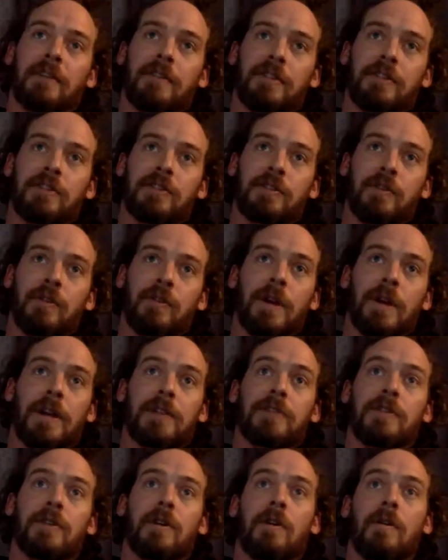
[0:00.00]
this story.
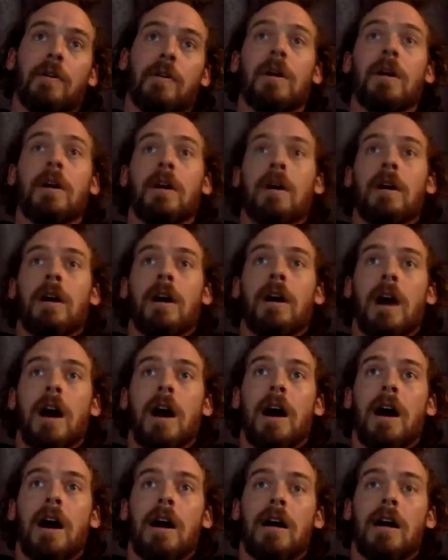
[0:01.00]
So
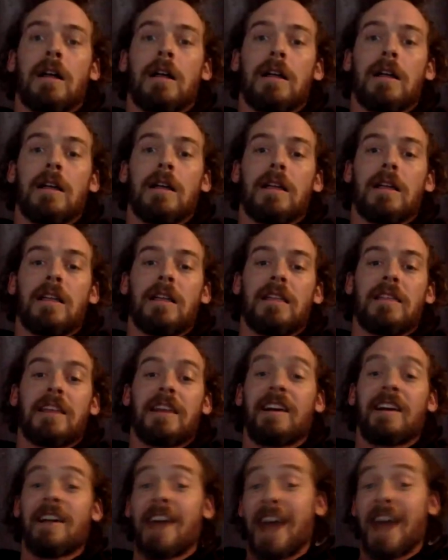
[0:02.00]
thank
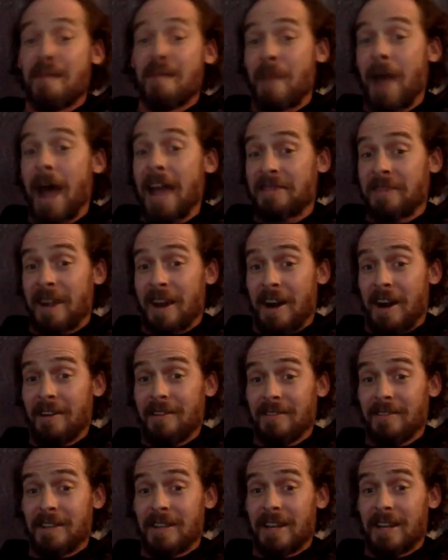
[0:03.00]
God I had Matt
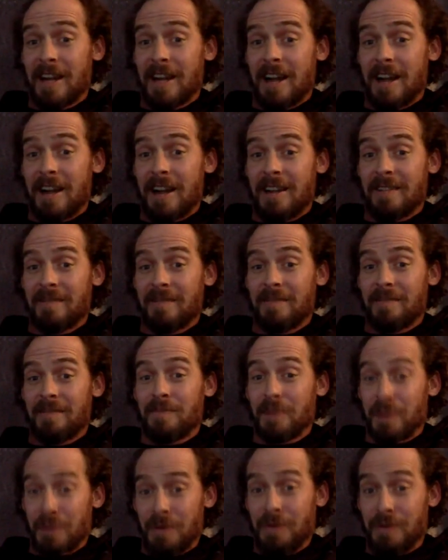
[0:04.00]
there, the
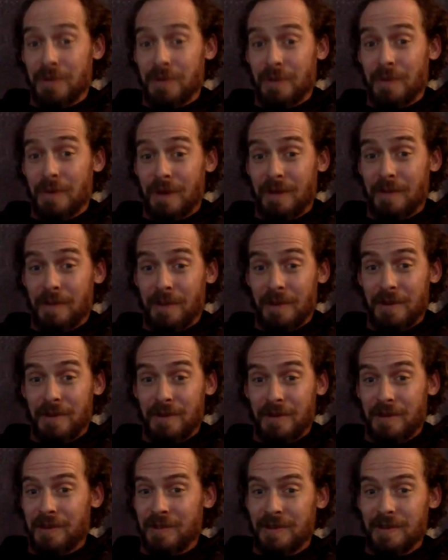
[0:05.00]
producer, one of the
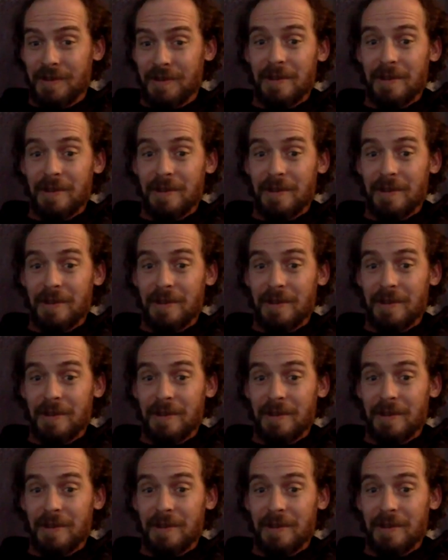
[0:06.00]
producers